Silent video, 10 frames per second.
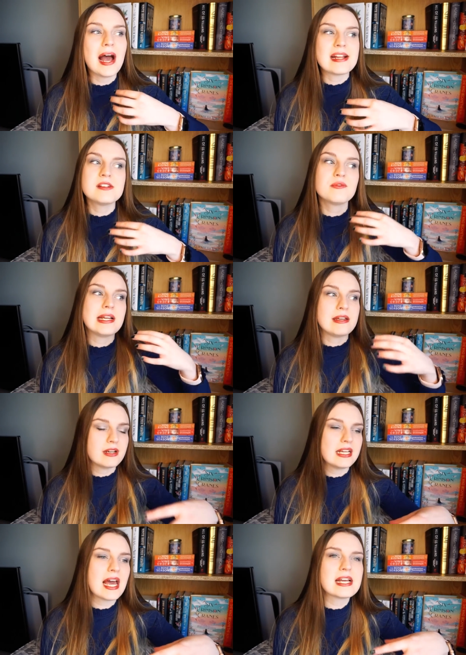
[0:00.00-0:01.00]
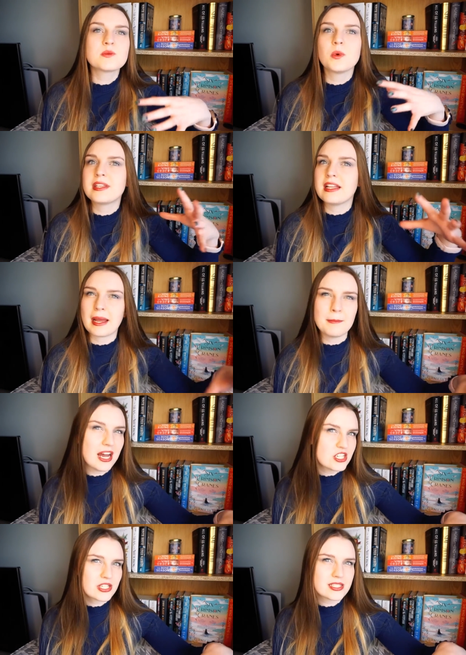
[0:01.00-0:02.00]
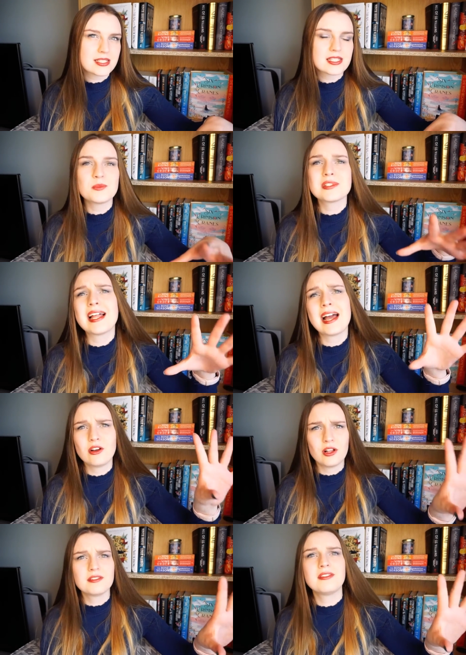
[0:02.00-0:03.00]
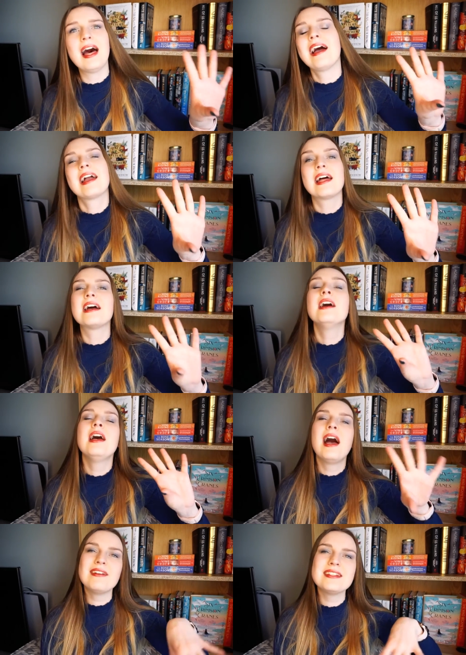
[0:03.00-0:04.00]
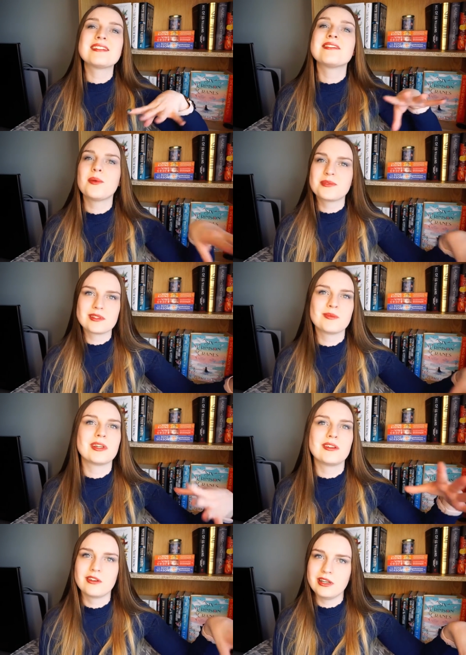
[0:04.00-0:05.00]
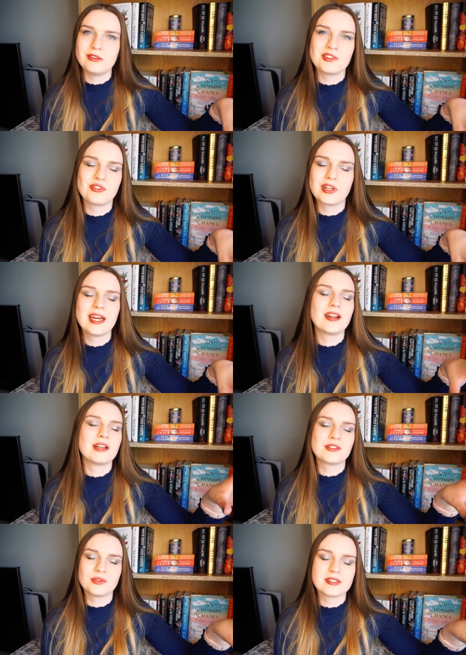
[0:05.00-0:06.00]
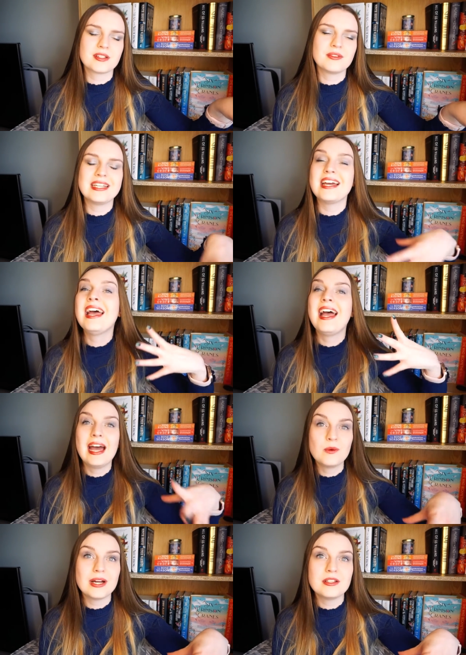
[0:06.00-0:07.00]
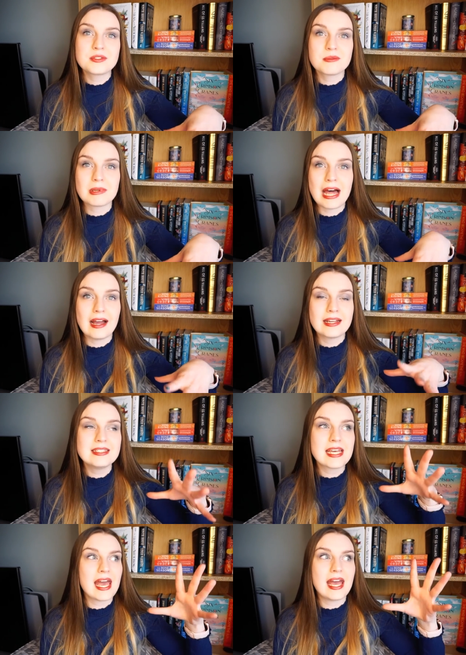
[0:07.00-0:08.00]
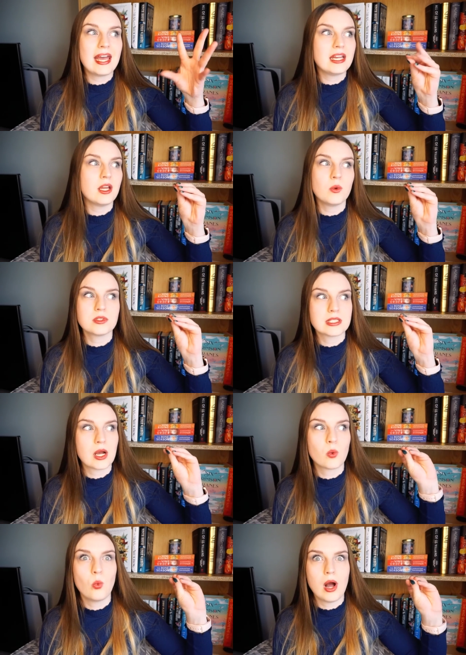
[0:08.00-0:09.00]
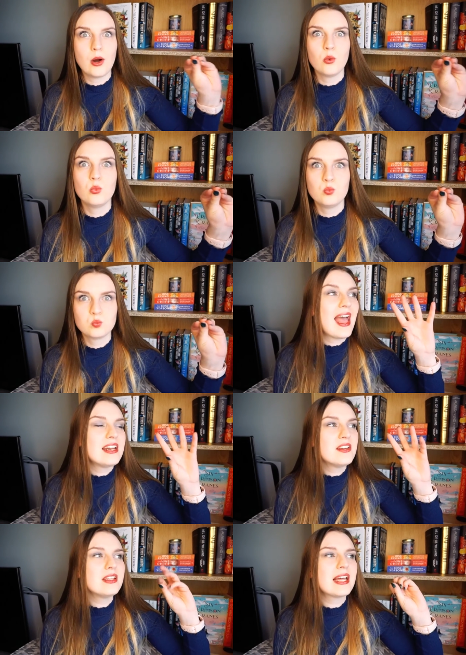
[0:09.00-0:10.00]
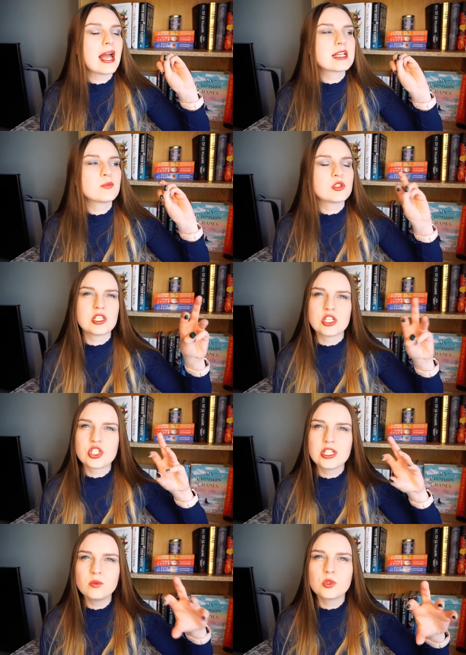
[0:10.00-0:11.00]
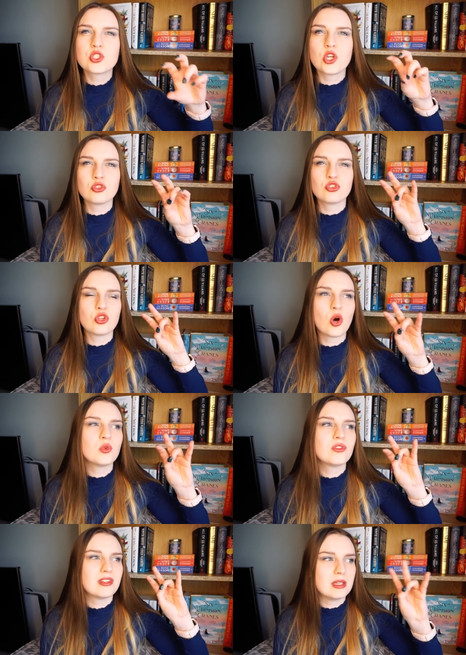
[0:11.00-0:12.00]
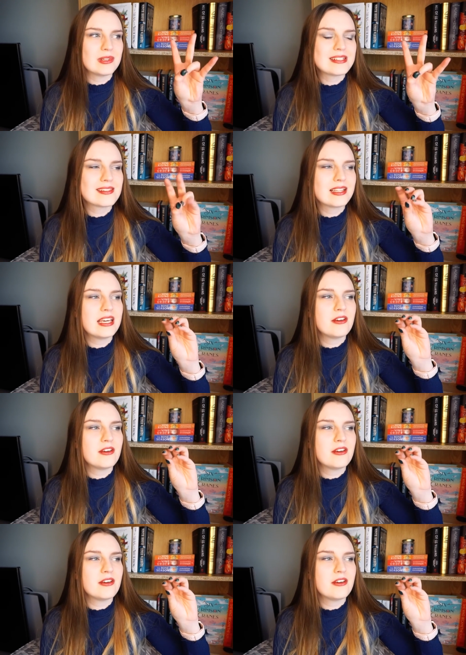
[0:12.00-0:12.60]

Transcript: I didn't really realize what their like magic system was like, all of that. I read the synopsis, but you know, I always forget it as soon as I read it, and went into blind, and it was like, wow. And even like exposition was done so seamlessly.